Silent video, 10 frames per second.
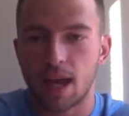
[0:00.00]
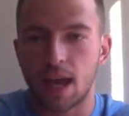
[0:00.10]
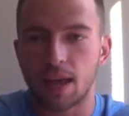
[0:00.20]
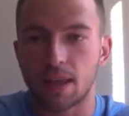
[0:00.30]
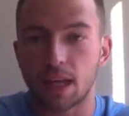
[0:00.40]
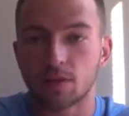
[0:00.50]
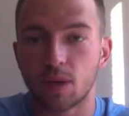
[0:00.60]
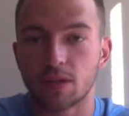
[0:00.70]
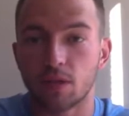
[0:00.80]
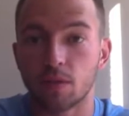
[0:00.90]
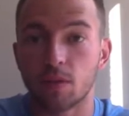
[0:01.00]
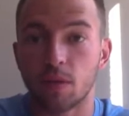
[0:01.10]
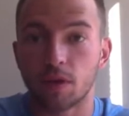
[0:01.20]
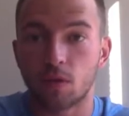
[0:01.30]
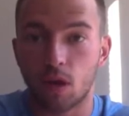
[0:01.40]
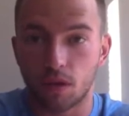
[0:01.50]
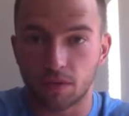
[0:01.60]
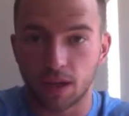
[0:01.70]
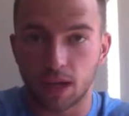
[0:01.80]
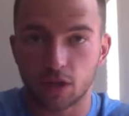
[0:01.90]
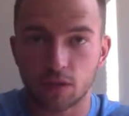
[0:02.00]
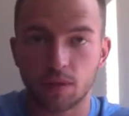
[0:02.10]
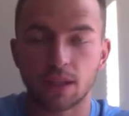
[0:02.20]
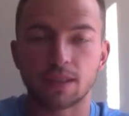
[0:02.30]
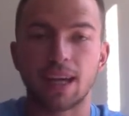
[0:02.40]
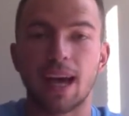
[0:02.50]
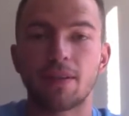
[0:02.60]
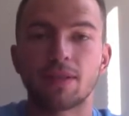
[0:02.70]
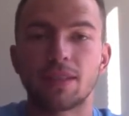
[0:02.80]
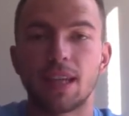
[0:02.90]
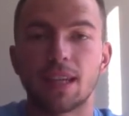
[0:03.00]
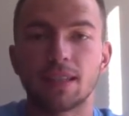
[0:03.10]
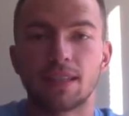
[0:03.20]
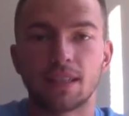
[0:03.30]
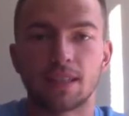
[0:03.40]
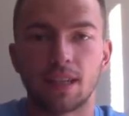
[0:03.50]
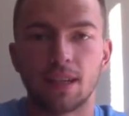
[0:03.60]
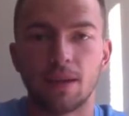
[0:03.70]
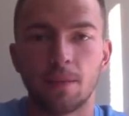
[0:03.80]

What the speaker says: And that's why it's a 3-month qualification, because they have to stay consistent.